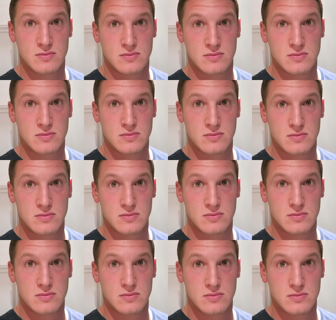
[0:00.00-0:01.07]

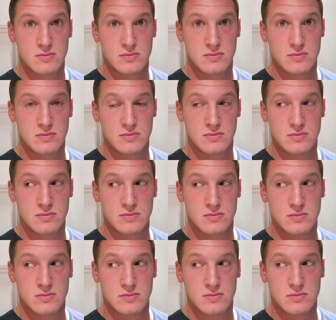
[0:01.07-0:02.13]

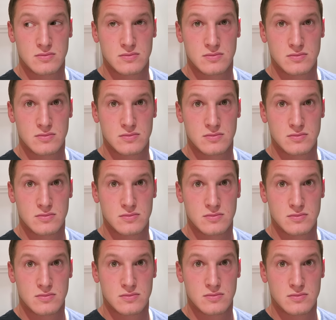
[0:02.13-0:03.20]

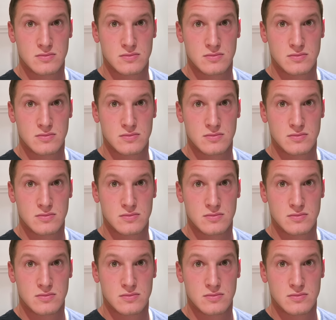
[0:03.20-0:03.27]
(silence)